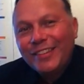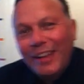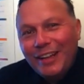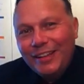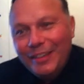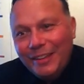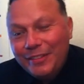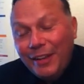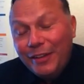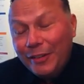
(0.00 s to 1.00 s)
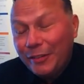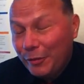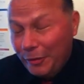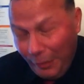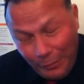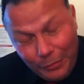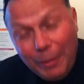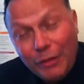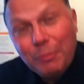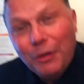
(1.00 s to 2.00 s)
Exactly. It's the
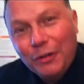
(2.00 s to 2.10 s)
best